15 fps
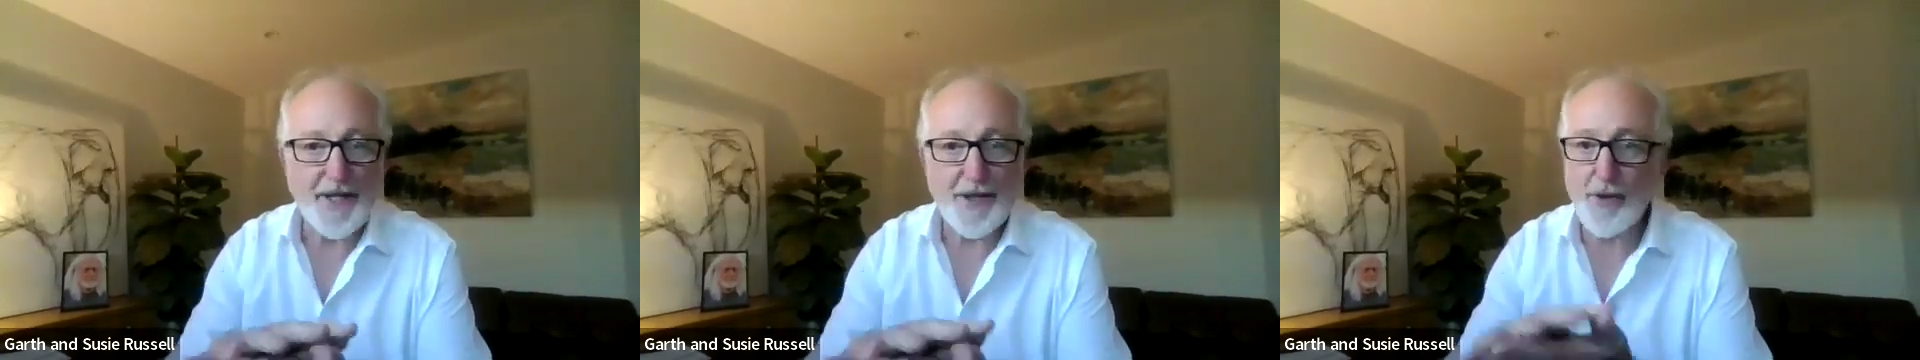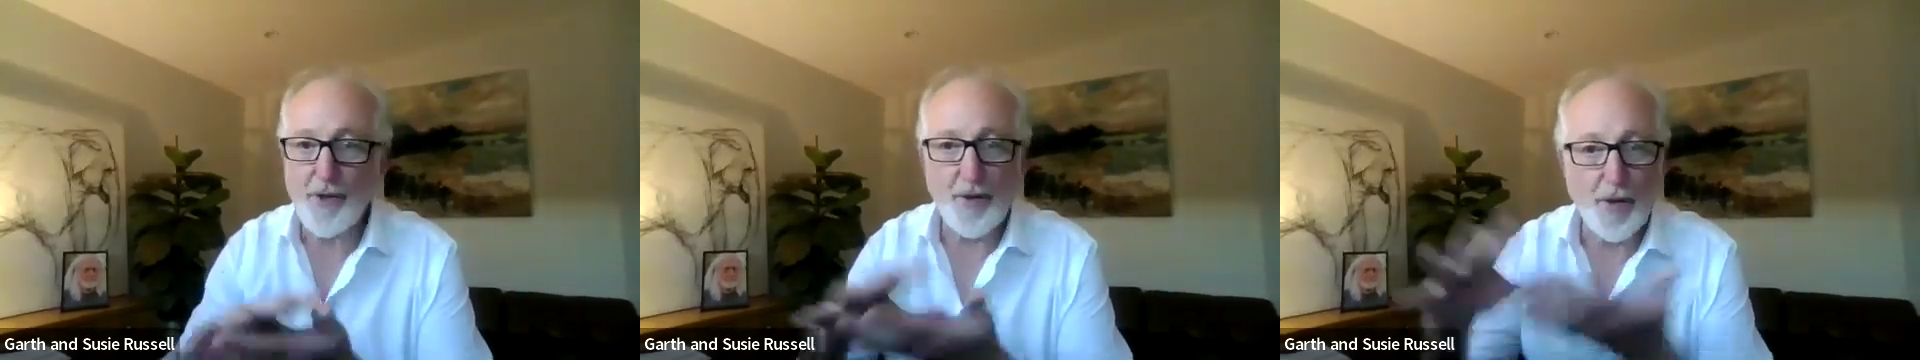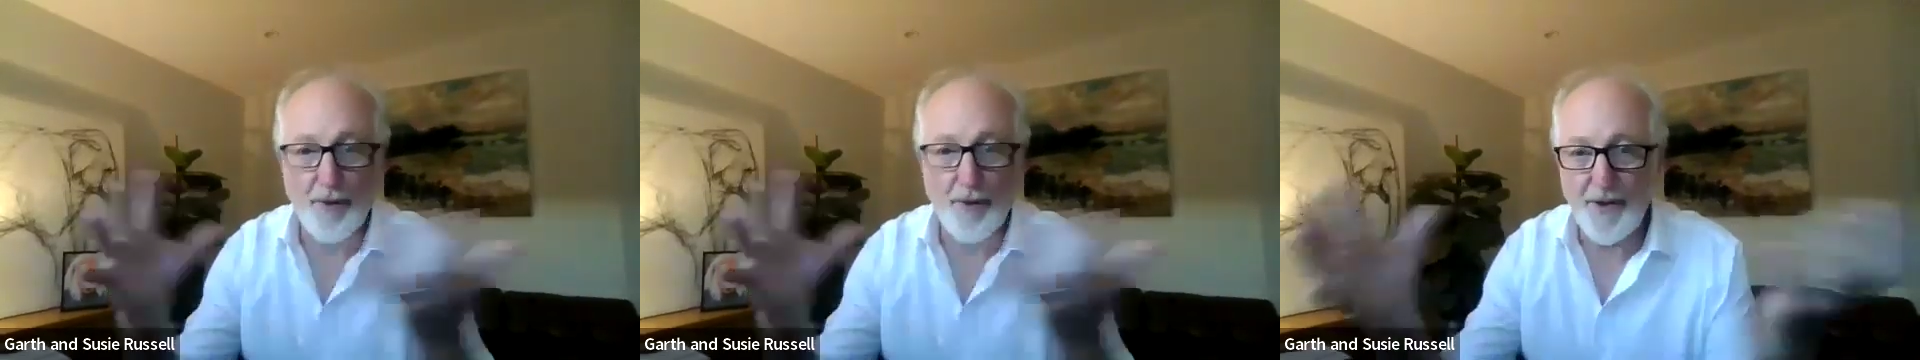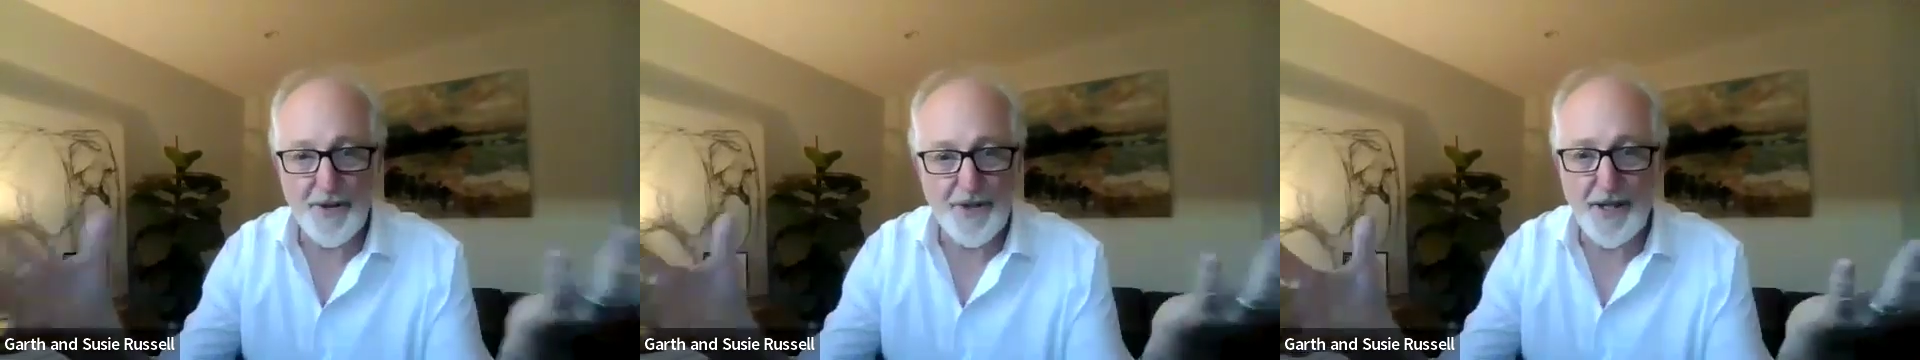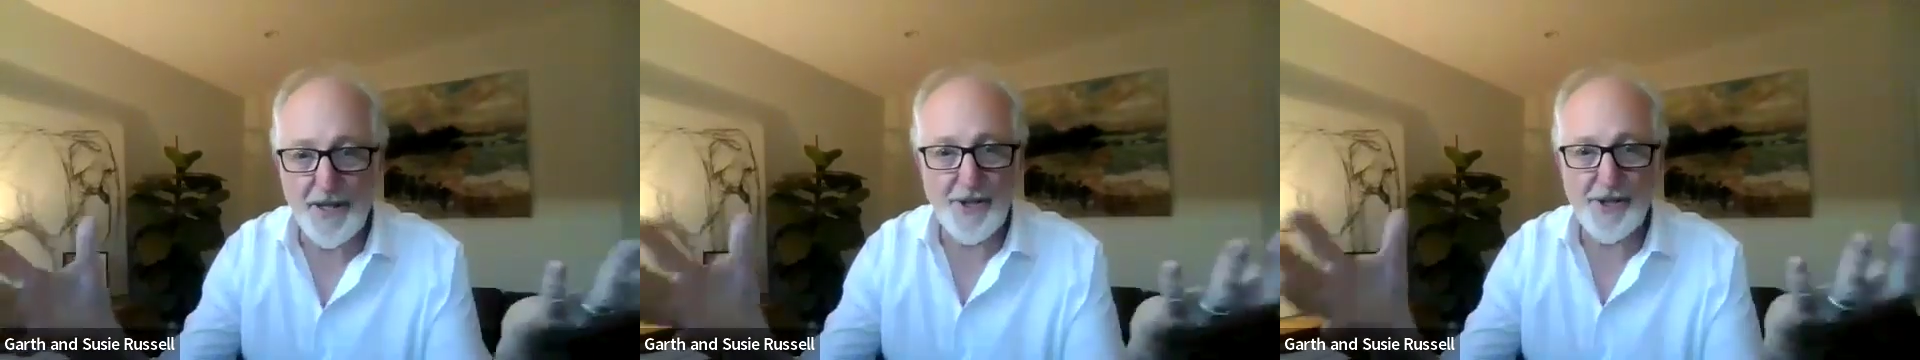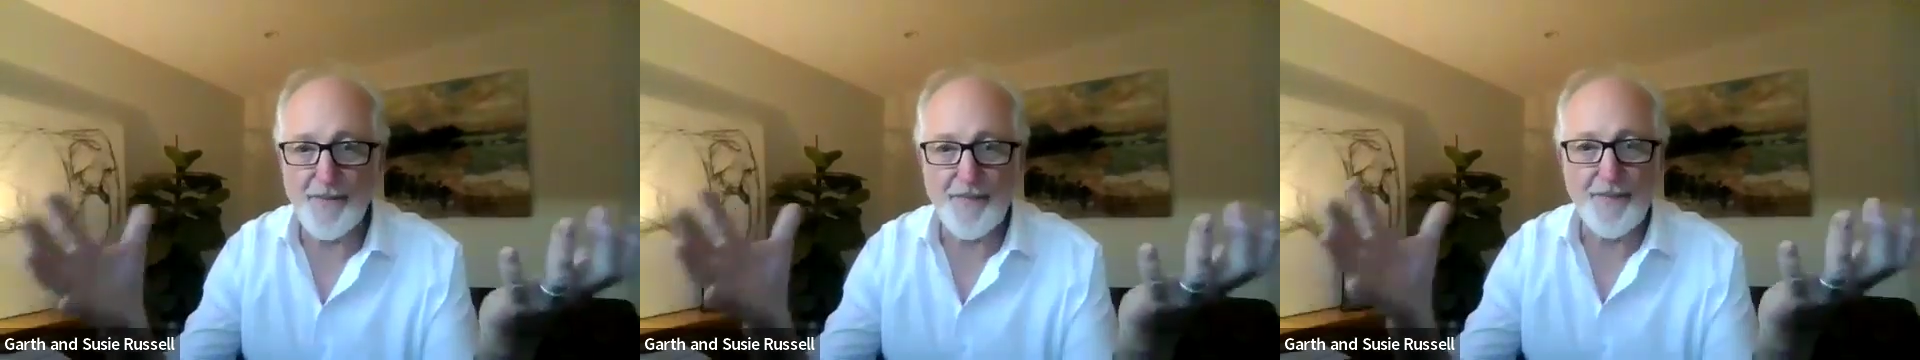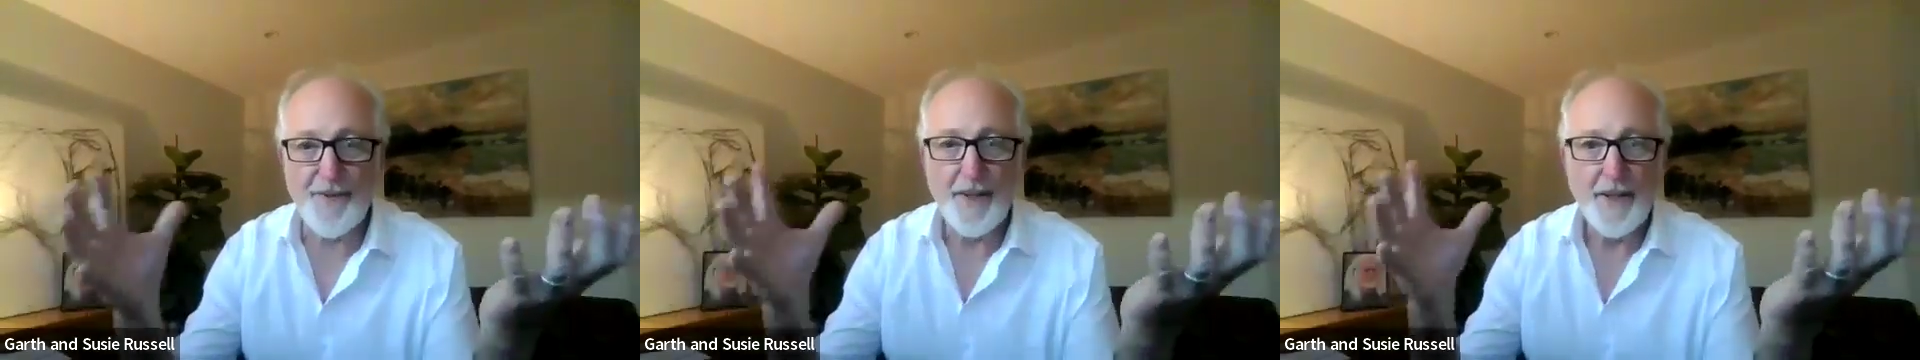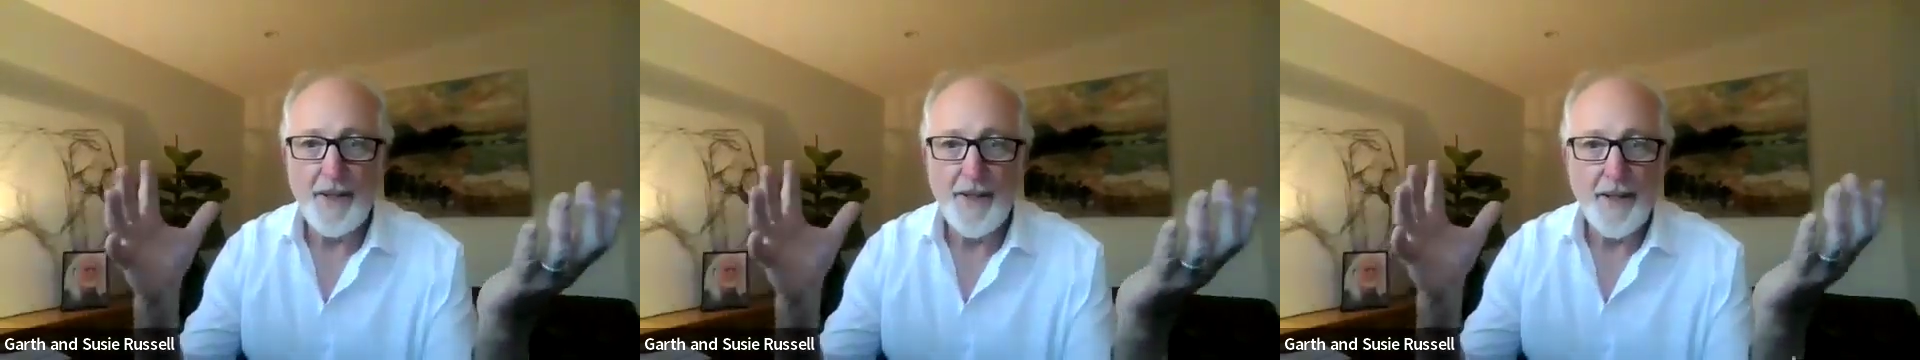sexual
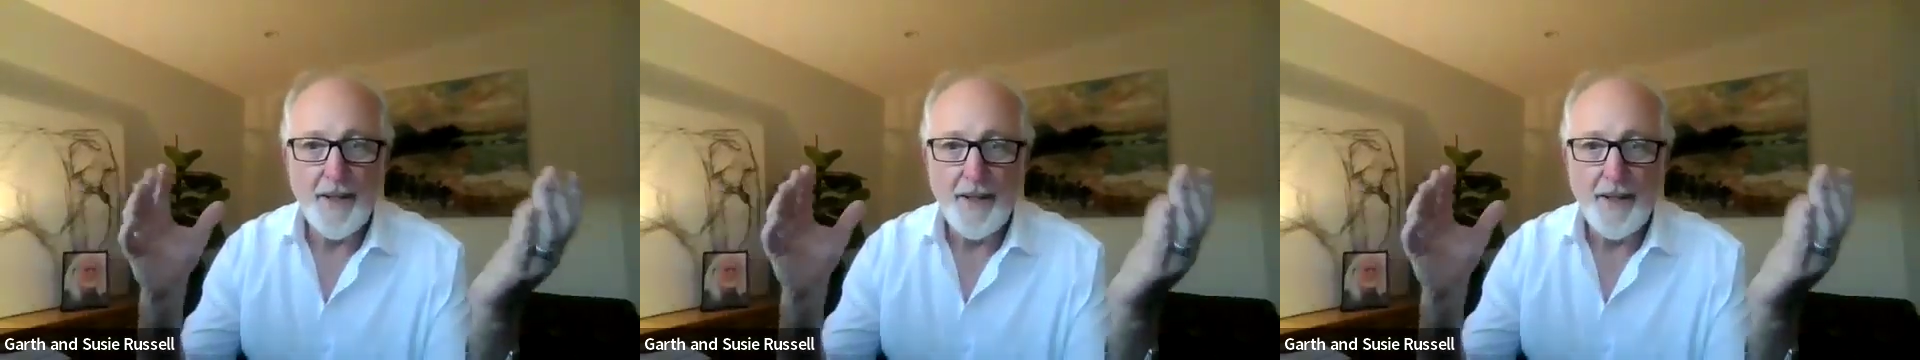orientation,